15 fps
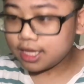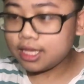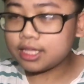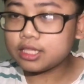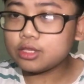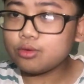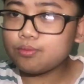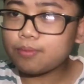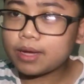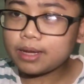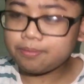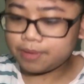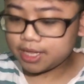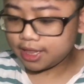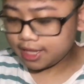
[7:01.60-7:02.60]
That's yung
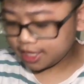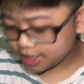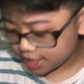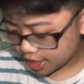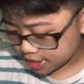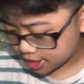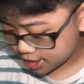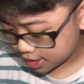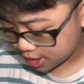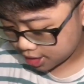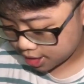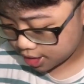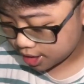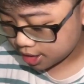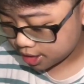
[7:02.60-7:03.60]
pang
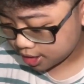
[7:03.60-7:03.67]
panlinis.